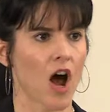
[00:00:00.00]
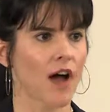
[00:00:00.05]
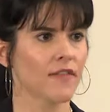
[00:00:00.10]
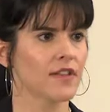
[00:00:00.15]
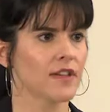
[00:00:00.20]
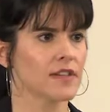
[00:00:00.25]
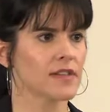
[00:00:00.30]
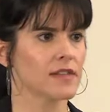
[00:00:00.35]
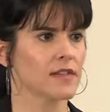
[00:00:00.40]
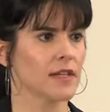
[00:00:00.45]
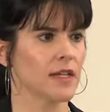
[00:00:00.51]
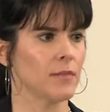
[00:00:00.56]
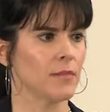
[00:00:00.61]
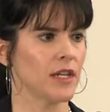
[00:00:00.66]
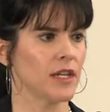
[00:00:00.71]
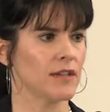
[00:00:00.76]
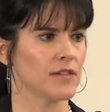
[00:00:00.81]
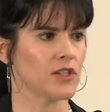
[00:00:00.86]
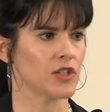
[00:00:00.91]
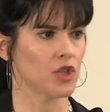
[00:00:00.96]
obviously
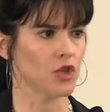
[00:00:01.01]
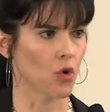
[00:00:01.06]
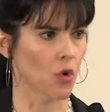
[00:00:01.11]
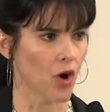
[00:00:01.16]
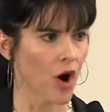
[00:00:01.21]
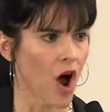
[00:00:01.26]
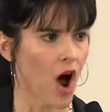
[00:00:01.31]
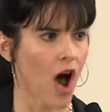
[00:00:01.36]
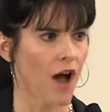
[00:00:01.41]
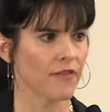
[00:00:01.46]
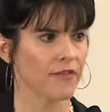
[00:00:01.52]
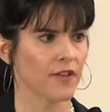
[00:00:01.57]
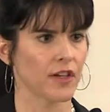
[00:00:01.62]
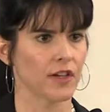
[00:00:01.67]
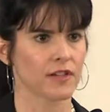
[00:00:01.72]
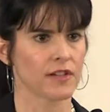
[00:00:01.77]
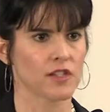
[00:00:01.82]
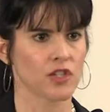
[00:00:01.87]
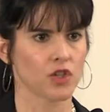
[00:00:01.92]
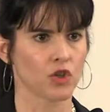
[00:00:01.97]
means your
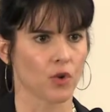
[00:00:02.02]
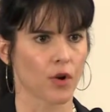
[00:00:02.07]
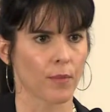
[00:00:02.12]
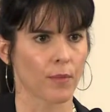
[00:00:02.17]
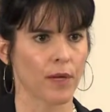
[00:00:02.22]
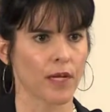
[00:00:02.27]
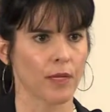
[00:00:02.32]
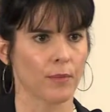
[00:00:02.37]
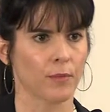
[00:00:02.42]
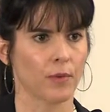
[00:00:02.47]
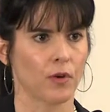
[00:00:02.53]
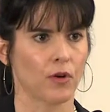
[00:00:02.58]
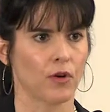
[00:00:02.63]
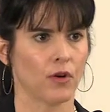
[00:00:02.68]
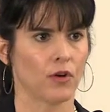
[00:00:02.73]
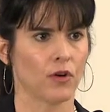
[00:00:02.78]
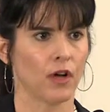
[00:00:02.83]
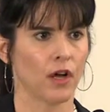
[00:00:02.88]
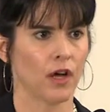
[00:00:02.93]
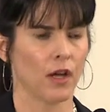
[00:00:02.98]
office, your
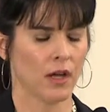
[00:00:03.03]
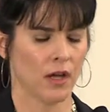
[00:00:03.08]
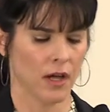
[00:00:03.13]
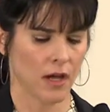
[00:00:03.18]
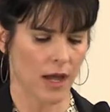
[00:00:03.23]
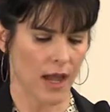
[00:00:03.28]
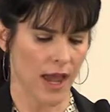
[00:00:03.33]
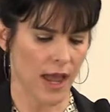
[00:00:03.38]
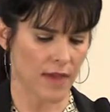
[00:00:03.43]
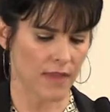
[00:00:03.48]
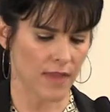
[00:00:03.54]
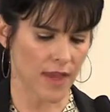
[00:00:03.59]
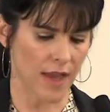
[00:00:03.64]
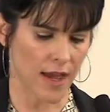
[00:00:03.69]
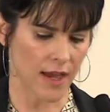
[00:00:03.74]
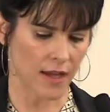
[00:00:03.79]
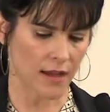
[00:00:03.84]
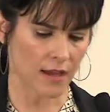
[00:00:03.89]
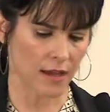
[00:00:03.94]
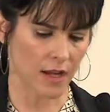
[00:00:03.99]
people, and
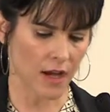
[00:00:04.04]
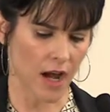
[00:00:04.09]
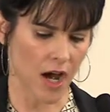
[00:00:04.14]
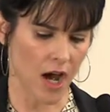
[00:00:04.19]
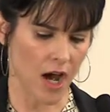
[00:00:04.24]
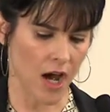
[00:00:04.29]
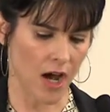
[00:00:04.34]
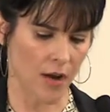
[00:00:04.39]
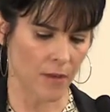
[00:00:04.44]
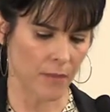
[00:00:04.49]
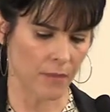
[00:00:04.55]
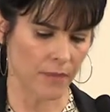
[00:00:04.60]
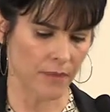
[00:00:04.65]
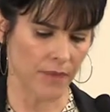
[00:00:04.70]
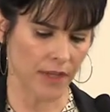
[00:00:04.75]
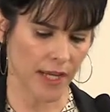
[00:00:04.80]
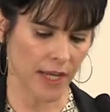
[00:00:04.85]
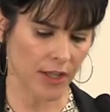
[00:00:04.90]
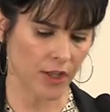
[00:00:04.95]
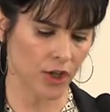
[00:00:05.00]
then
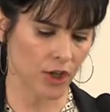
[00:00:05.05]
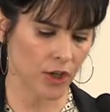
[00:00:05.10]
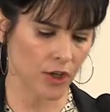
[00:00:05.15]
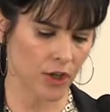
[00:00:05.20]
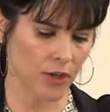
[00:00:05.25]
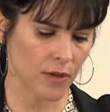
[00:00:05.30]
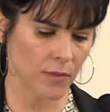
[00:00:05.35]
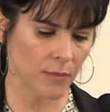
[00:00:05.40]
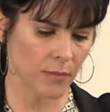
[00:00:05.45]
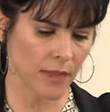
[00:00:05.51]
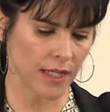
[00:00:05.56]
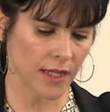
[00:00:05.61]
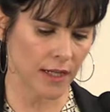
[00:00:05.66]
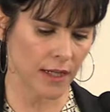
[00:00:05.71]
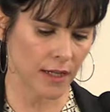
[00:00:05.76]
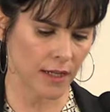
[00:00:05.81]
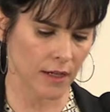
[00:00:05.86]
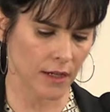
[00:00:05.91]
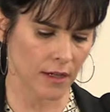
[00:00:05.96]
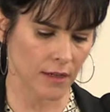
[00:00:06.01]
it could
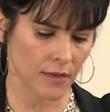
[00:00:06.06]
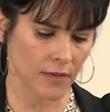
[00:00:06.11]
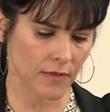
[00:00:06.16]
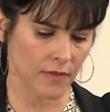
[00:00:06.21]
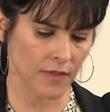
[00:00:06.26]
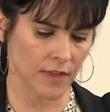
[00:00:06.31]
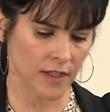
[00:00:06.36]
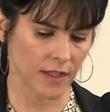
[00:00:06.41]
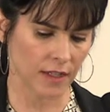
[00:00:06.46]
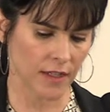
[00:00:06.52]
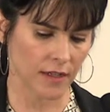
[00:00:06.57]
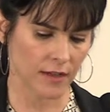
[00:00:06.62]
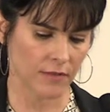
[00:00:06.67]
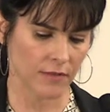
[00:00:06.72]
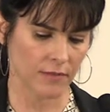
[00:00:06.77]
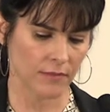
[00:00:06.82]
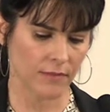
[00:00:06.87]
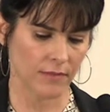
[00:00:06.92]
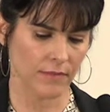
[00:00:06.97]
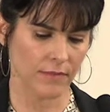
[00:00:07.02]
mean
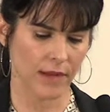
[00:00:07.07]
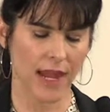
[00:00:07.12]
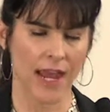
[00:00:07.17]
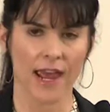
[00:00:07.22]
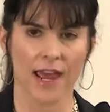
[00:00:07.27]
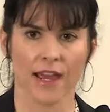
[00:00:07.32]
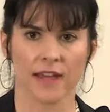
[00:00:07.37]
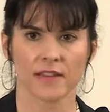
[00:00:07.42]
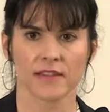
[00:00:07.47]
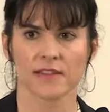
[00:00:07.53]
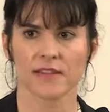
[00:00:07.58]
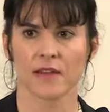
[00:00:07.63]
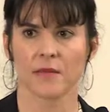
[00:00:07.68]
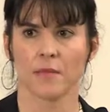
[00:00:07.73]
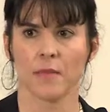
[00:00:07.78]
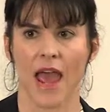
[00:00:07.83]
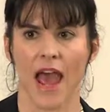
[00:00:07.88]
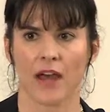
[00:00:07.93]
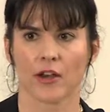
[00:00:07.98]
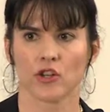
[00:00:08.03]
the heads
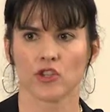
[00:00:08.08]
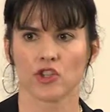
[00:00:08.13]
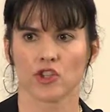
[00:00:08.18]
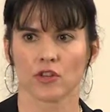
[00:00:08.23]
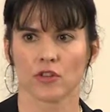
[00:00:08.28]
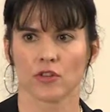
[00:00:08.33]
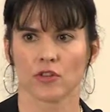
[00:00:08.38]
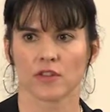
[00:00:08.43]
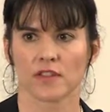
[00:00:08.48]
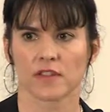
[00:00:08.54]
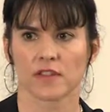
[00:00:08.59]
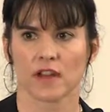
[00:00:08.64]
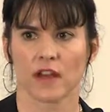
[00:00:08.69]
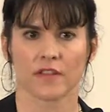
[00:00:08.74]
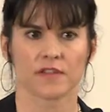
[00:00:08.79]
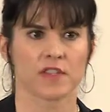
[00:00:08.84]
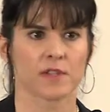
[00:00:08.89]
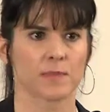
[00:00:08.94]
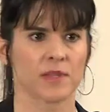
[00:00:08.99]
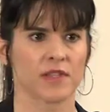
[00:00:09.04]
and managers
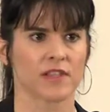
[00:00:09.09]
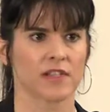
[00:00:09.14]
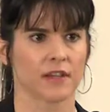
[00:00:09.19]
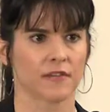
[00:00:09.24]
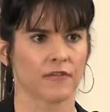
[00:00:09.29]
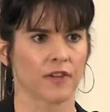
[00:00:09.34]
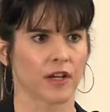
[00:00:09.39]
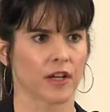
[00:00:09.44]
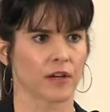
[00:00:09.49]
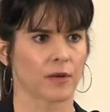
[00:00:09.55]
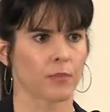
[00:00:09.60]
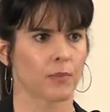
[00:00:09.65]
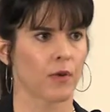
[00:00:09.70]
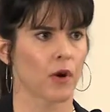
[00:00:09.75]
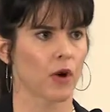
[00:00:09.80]
of specific